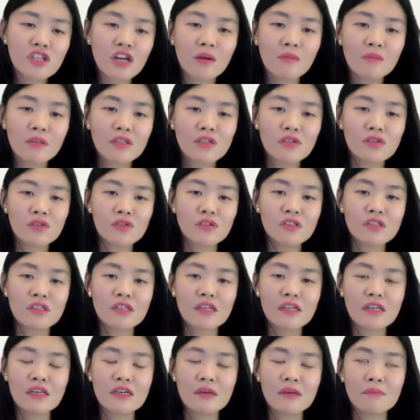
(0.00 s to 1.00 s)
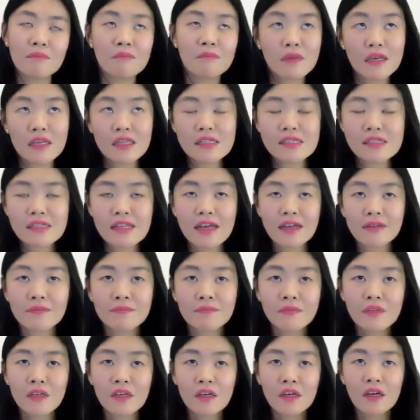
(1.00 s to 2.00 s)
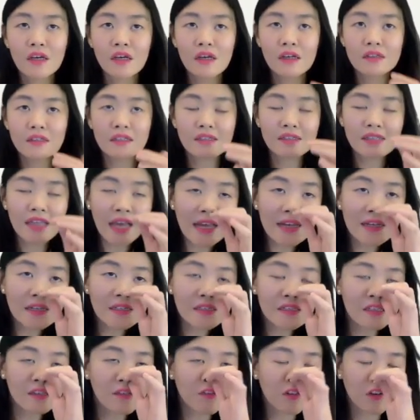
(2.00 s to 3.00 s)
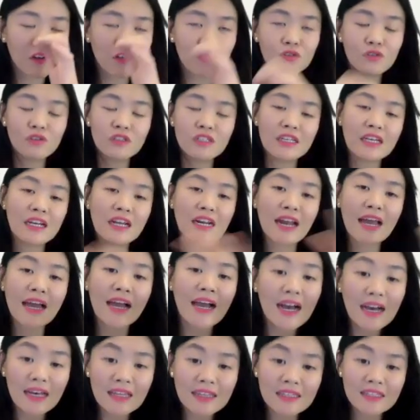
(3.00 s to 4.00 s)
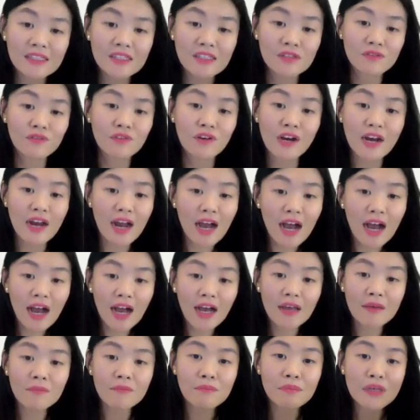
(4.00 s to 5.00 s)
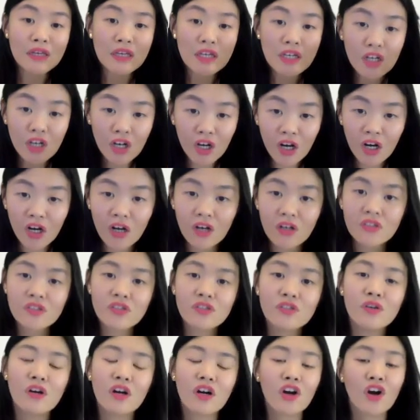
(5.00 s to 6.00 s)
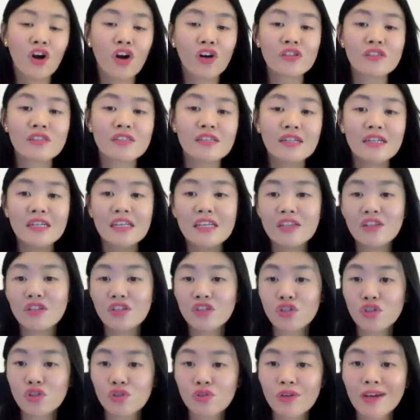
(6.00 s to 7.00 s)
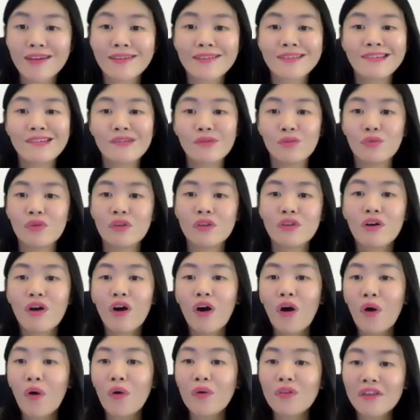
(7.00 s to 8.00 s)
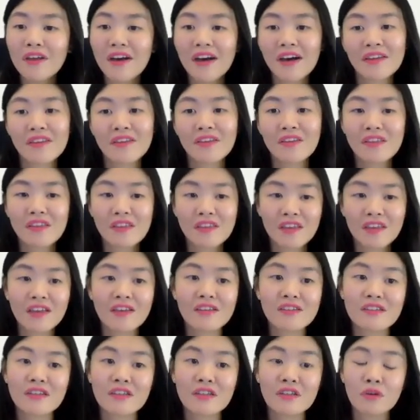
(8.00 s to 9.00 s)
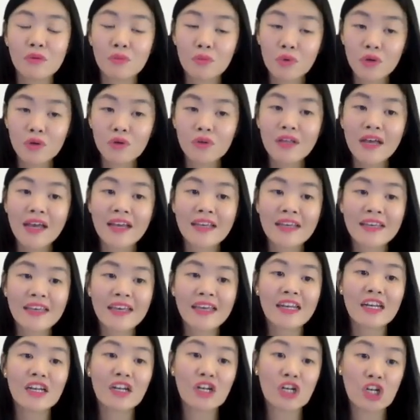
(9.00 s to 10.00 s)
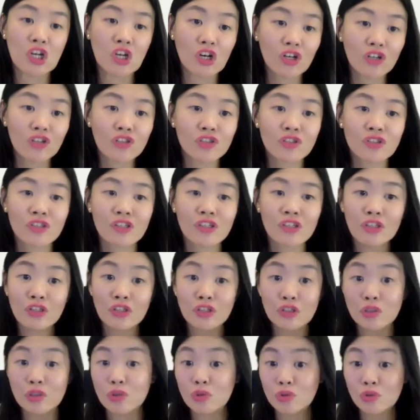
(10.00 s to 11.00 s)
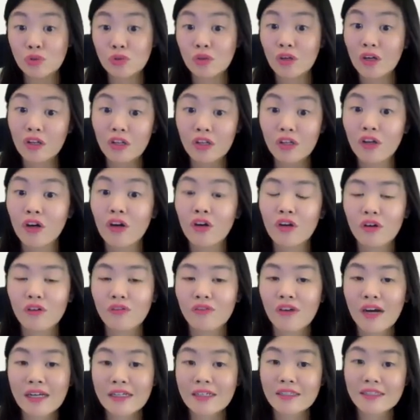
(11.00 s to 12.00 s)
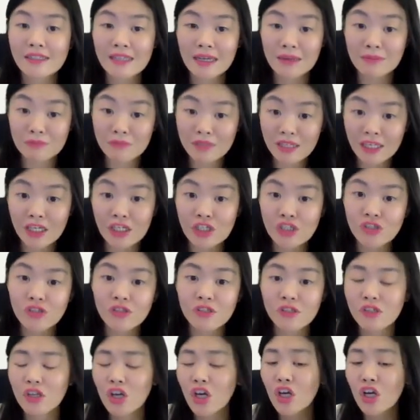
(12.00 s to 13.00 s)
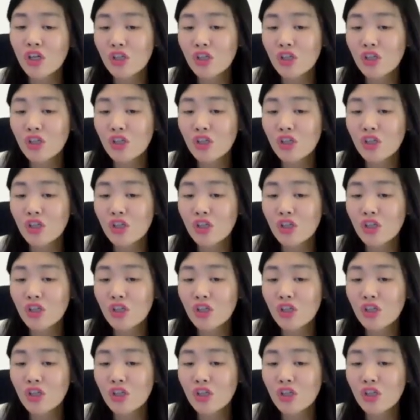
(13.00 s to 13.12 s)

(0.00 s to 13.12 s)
charm is usually means that the tendency for you to neglect others is very high, because you are constantly distracted with all the other things in the world and get lost due to a lot of other temptations.